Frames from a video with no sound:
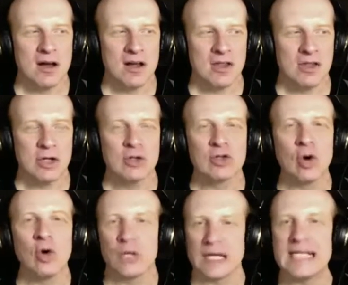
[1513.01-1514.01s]
their
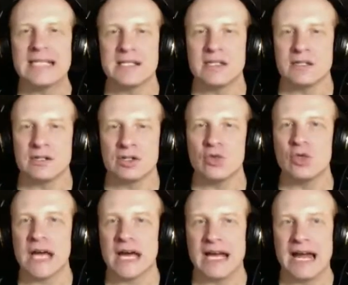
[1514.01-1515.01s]
goal isn't to
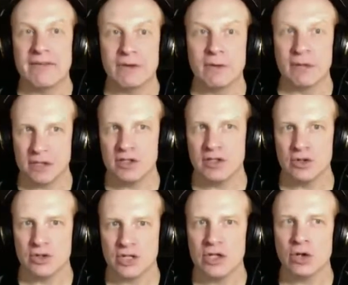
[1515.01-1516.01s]
get everybody to use it.